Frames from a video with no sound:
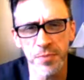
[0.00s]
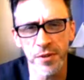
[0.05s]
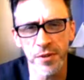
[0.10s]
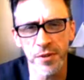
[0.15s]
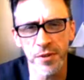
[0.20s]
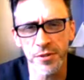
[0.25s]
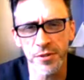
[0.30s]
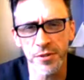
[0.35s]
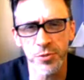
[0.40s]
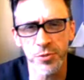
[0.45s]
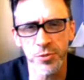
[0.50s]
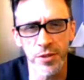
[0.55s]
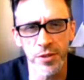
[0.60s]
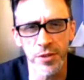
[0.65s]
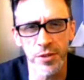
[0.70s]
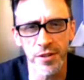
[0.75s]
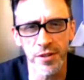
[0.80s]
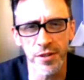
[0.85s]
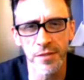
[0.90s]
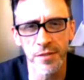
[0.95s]
Twitter,
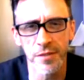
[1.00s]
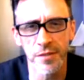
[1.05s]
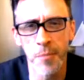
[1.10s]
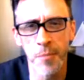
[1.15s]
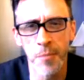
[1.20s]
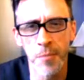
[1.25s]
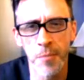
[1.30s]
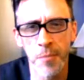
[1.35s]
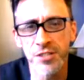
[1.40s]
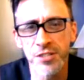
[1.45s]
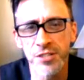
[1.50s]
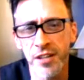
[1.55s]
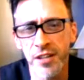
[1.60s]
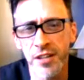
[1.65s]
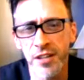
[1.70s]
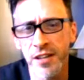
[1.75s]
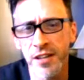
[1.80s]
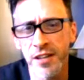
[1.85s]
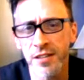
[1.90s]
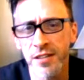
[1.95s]

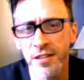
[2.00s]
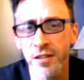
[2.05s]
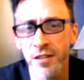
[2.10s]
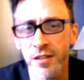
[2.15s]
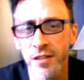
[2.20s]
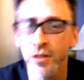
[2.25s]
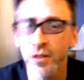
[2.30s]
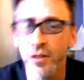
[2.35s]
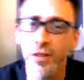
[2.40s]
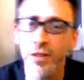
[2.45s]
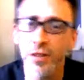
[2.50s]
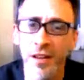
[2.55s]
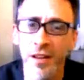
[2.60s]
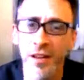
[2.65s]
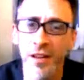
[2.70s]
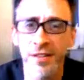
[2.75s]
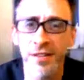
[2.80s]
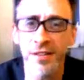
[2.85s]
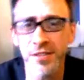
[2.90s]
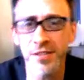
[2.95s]
saying like, "Oh yeah, I
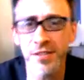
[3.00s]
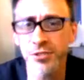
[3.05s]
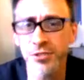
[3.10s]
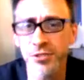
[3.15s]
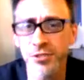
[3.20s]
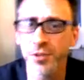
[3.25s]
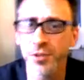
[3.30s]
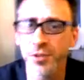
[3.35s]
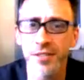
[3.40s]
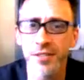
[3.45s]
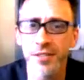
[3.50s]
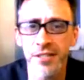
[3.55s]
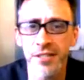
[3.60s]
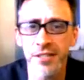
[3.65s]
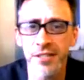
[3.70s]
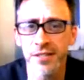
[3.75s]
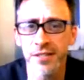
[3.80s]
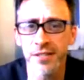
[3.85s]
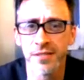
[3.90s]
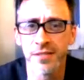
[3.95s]
did this great
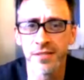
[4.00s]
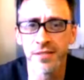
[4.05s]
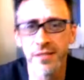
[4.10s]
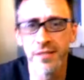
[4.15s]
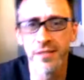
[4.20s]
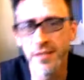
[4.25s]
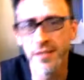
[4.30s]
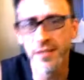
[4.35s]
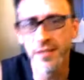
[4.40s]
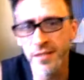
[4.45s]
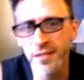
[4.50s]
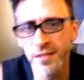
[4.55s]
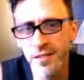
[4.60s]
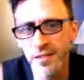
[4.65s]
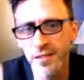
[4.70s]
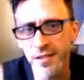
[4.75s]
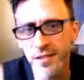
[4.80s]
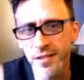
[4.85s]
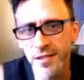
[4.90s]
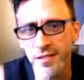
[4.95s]
deed." You
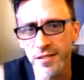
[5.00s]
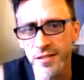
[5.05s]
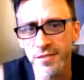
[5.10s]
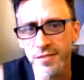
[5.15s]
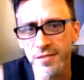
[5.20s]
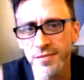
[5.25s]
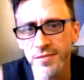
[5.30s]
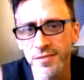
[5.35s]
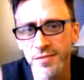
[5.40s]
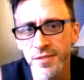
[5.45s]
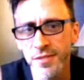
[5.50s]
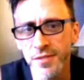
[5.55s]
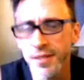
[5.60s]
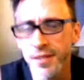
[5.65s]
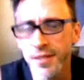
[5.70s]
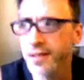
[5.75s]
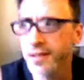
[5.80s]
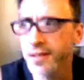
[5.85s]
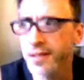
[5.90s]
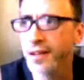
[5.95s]
know, fucking, I
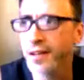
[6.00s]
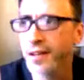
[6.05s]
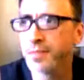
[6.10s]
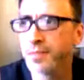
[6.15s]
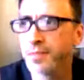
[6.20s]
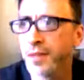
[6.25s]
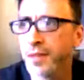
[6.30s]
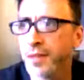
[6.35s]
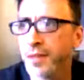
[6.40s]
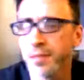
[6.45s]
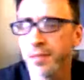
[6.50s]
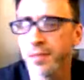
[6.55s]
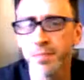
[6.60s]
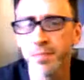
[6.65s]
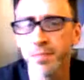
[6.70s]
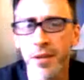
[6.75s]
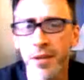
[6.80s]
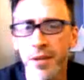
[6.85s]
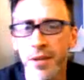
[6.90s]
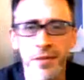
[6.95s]
paid
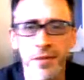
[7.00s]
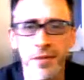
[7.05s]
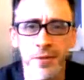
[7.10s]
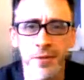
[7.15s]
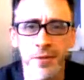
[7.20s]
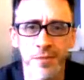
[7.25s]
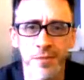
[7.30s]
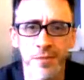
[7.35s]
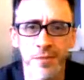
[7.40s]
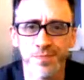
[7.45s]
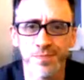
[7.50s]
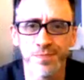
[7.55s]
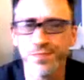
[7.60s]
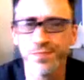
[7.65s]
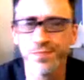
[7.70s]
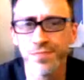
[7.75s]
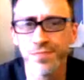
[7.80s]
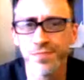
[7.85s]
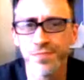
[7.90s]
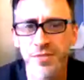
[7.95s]
for
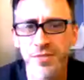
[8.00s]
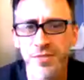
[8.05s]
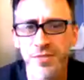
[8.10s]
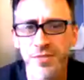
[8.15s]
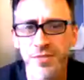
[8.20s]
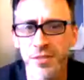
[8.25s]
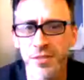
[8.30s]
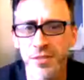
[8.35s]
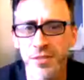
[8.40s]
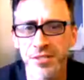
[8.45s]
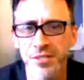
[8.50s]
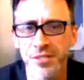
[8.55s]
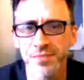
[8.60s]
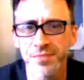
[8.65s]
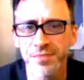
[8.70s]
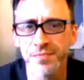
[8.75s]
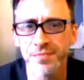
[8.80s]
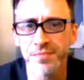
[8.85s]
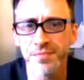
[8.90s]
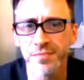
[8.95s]
somebody's
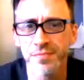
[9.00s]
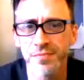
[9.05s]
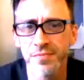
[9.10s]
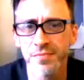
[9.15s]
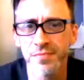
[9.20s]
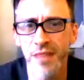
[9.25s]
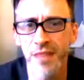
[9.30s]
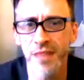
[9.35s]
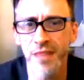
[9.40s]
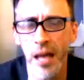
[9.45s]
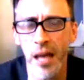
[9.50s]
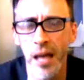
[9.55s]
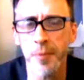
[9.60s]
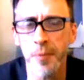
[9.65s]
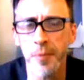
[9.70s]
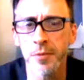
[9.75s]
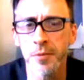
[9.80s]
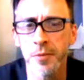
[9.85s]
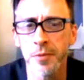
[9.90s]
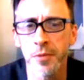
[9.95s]
Happy Meal
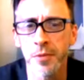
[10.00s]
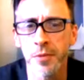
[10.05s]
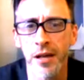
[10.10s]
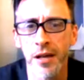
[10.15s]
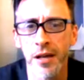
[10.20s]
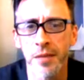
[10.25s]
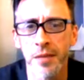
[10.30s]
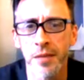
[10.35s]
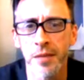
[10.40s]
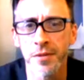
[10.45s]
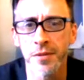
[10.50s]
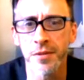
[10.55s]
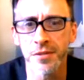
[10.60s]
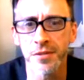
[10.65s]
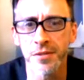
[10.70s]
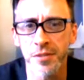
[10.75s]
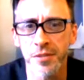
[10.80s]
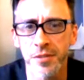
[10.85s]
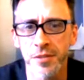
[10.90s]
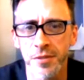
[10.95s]
behind me or something,
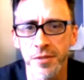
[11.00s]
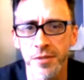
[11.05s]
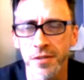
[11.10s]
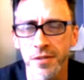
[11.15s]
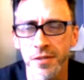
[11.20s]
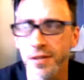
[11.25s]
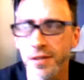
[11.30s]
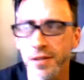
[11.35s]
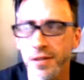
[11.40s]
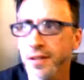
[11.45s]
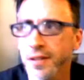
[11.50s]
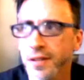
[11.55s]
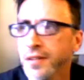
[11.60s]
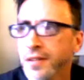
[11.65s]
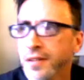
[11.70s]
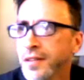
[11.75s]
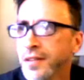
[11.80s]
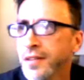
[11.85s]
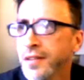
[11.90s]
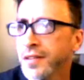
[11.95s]
or
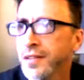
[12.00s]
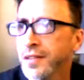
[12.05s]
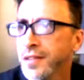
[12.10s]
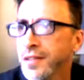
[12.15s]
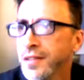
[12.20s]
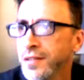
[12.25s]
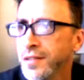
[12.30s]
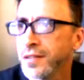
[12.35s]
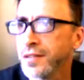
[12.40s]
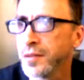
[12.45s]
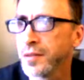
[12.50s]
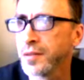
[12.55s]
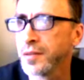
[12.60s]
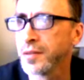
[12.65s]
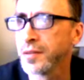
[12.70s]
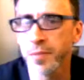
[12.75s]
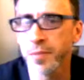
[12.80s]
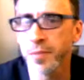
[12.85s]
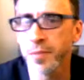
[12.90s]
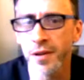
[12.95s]
I bought
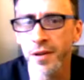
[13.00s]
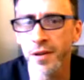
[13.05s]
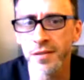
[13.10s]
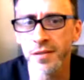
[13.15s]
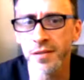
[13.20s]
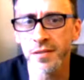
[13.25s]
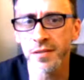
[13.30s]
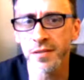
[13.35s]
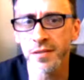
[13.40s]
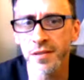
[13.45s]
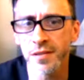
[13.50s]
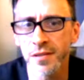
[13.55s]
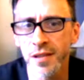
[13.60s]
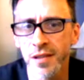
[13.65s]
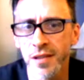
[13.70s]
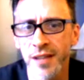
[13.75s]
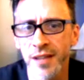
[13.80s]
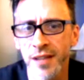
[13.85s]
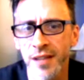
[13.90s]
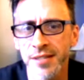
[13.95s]
a
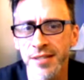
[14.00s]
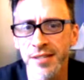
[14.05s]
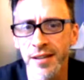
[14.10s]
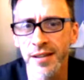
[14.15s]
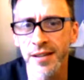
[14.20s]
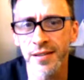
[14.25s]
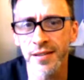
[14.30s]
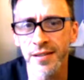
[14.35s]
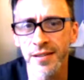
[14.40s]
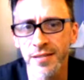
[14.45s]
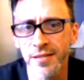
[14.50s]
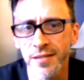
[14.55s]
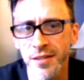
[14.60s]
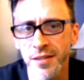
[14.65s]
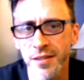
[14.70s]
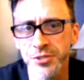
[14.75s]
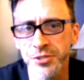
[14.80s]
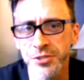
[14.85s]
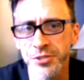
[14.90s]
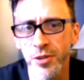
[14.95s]
latte at a
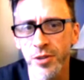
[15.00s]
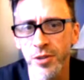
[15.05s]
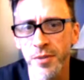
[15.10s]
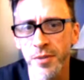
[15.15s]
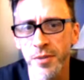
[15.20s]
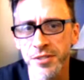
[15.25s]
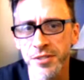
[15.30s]
Starbucks